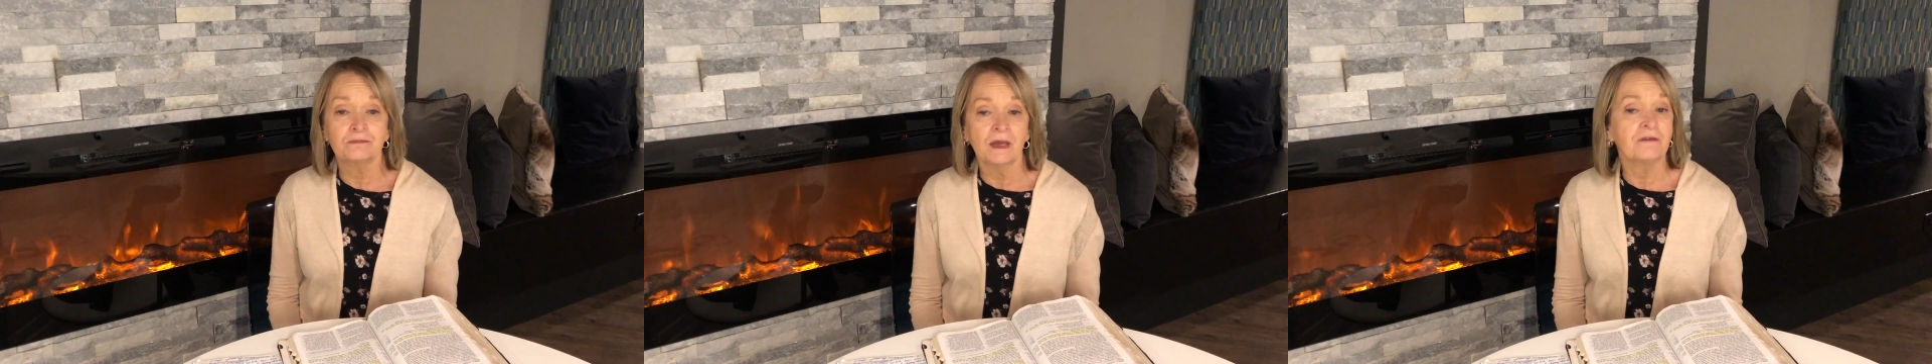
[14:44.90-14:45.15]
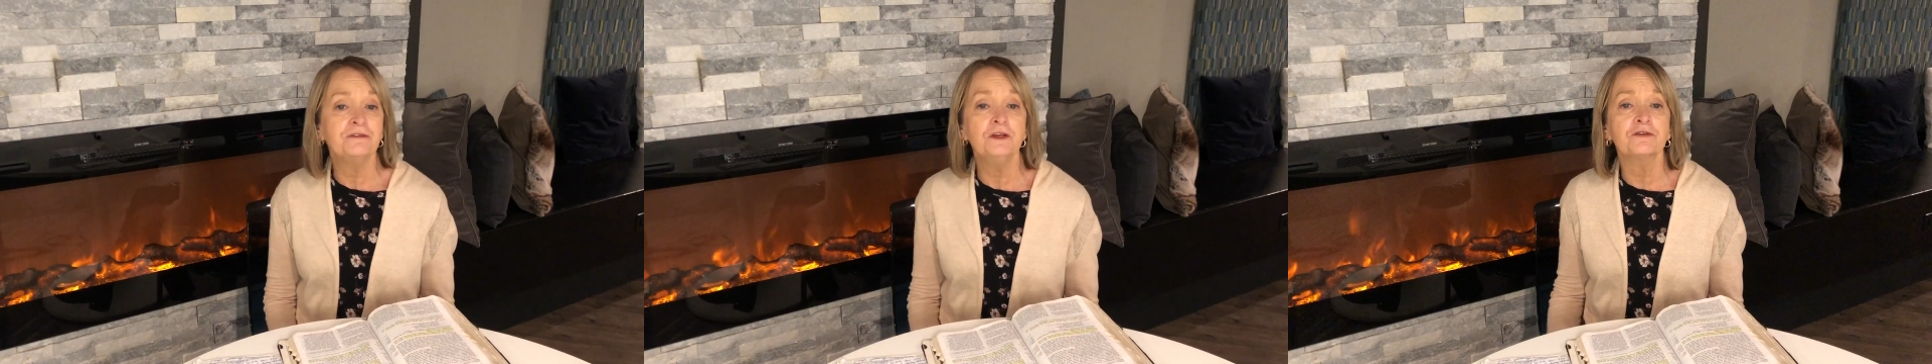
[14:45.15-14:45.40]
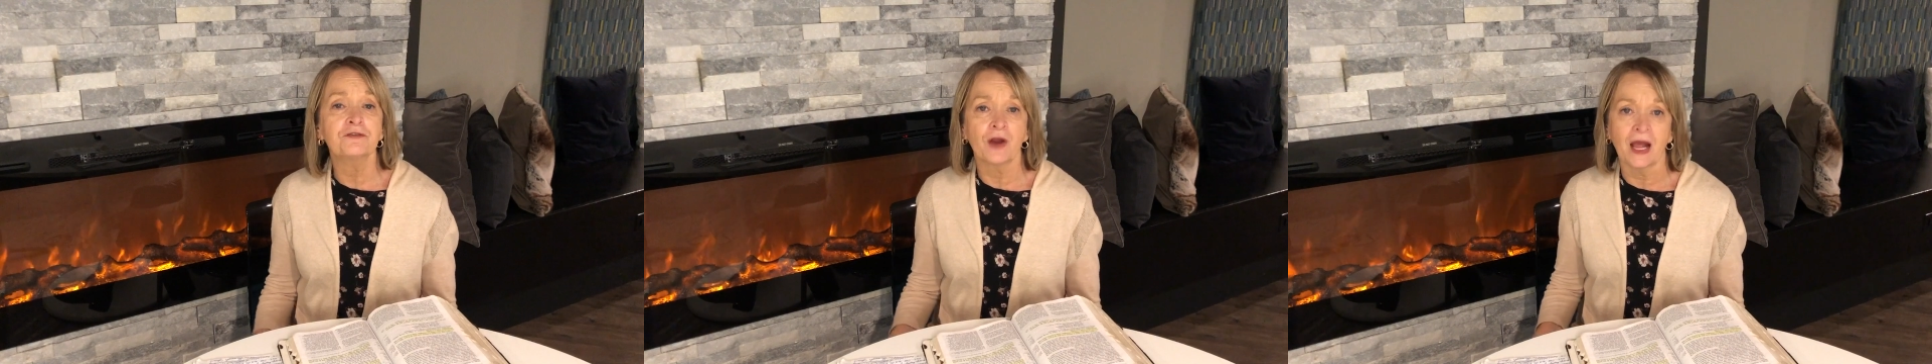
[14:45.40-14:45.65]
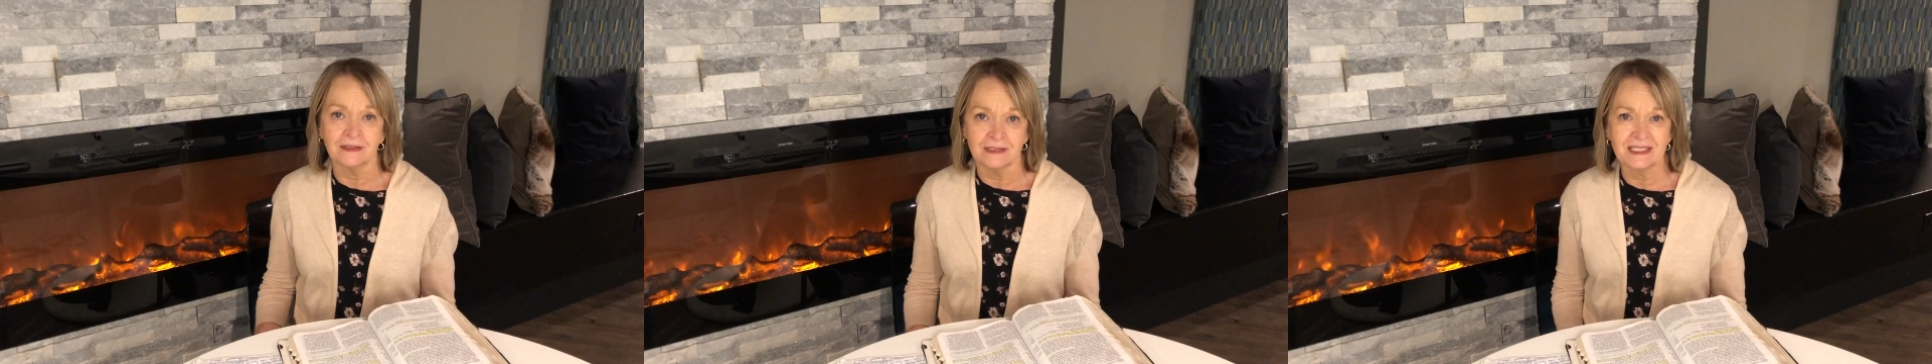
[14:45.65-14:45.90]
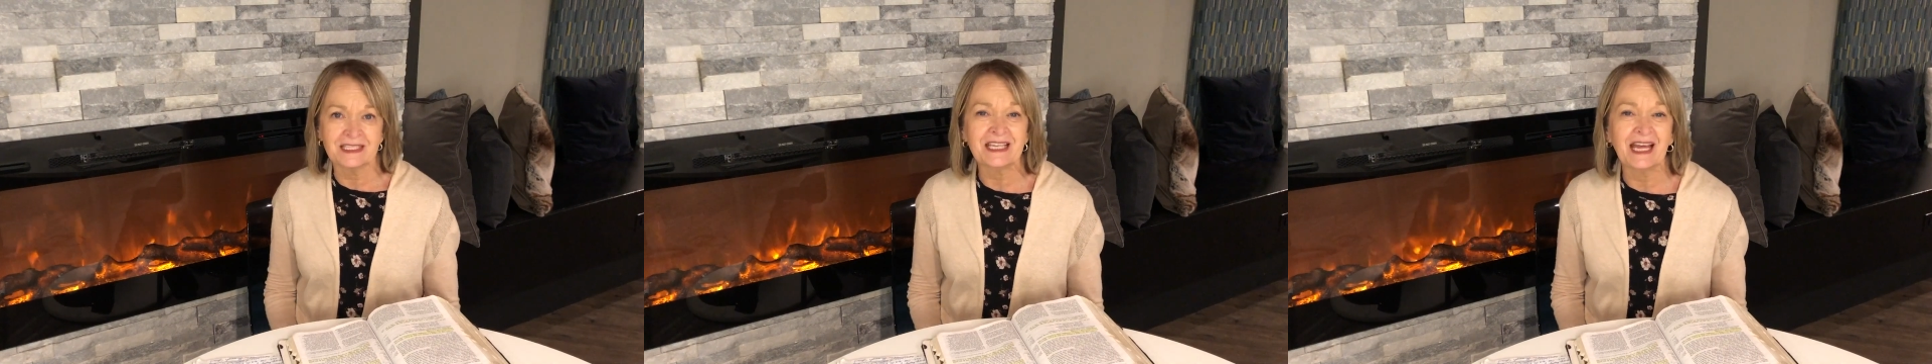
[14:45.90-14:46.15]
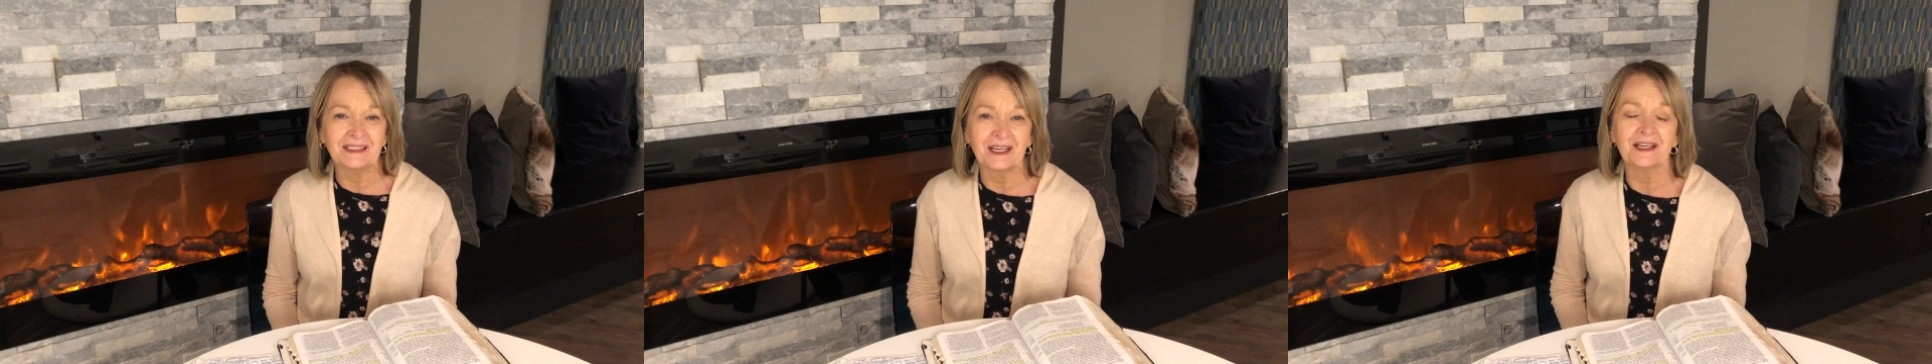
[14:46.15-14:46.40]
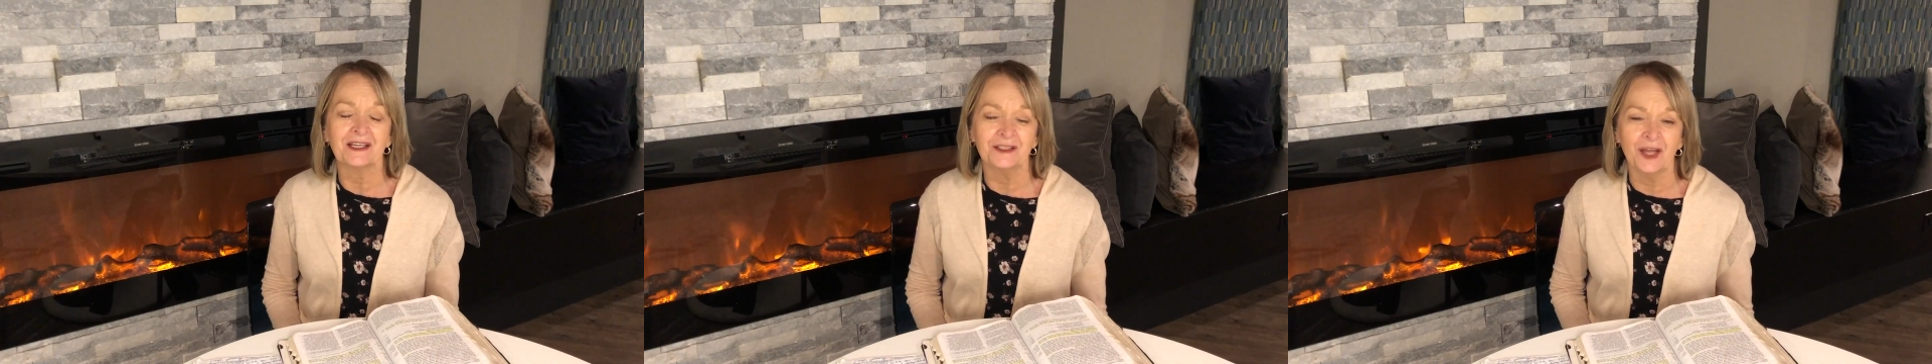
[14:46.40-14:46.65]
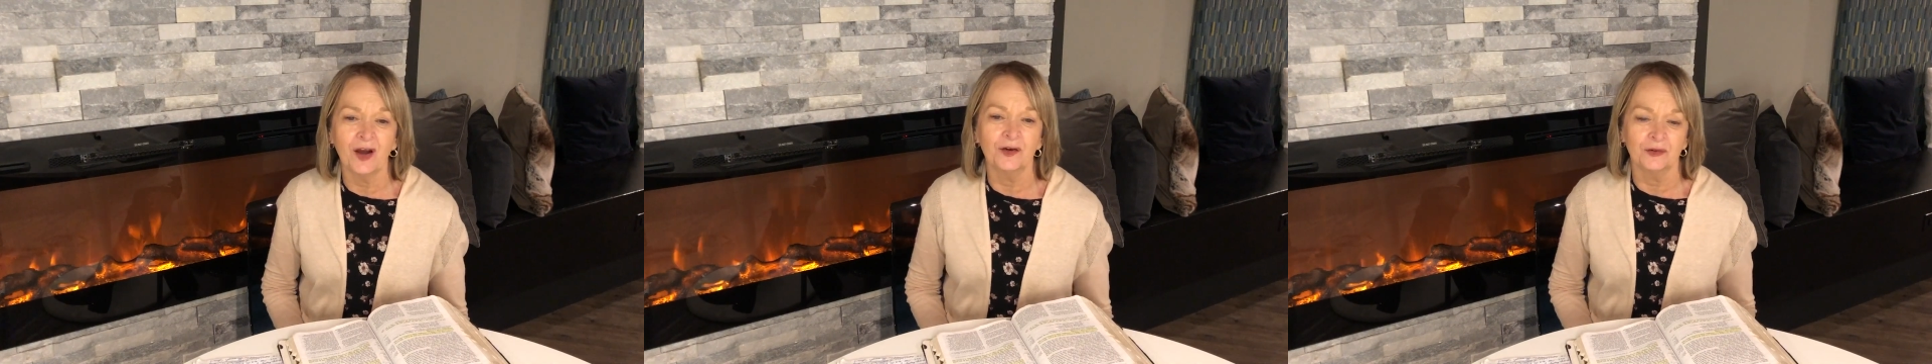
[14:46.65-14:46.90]
few friends sent a
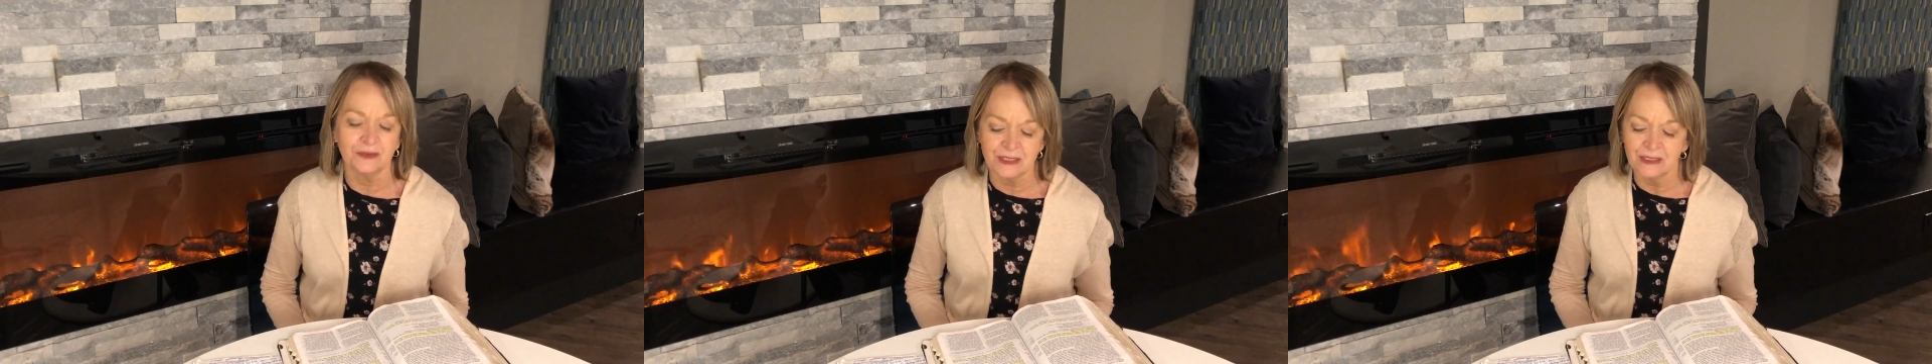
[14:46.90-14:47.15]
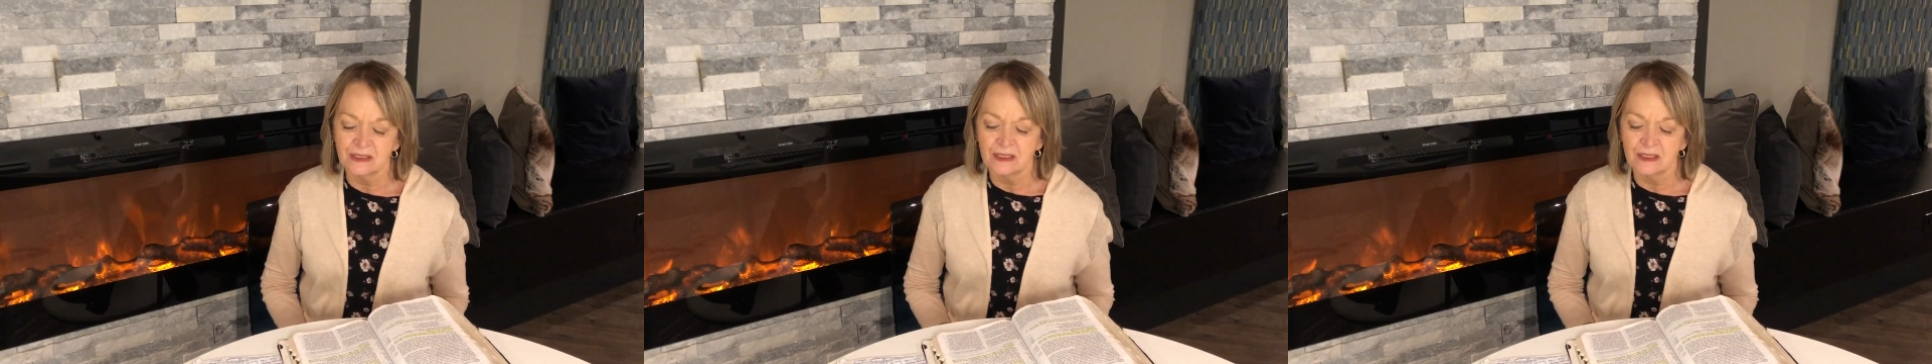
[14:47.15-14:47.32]
note